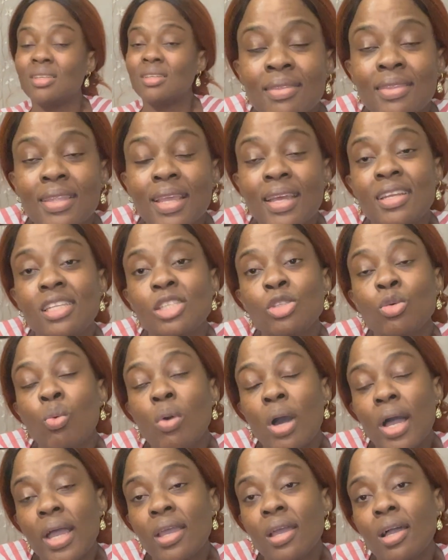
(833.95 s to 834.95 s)
That is
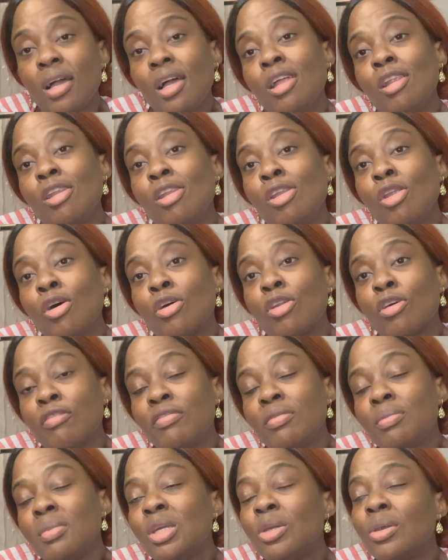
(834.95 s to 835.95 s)
why a lot of
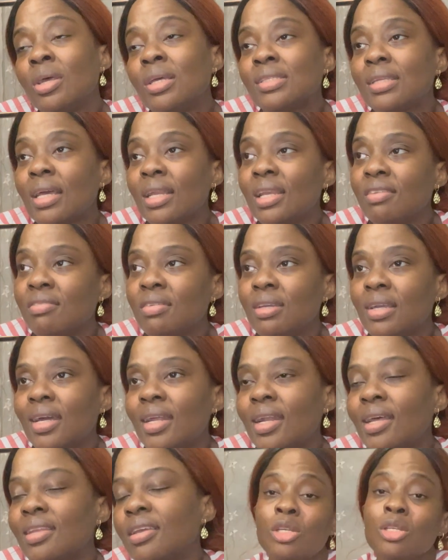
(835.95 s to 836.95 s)
immigrants are leaving
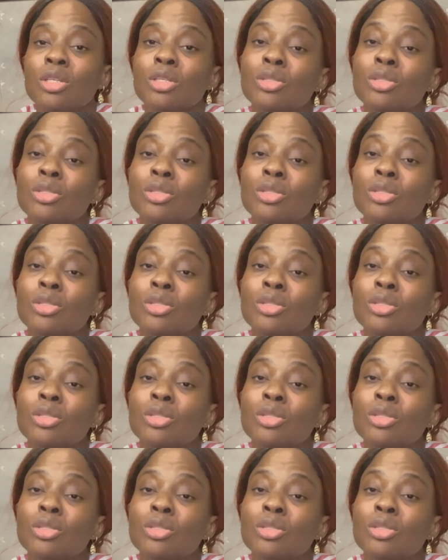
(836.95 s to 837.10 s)
Canada.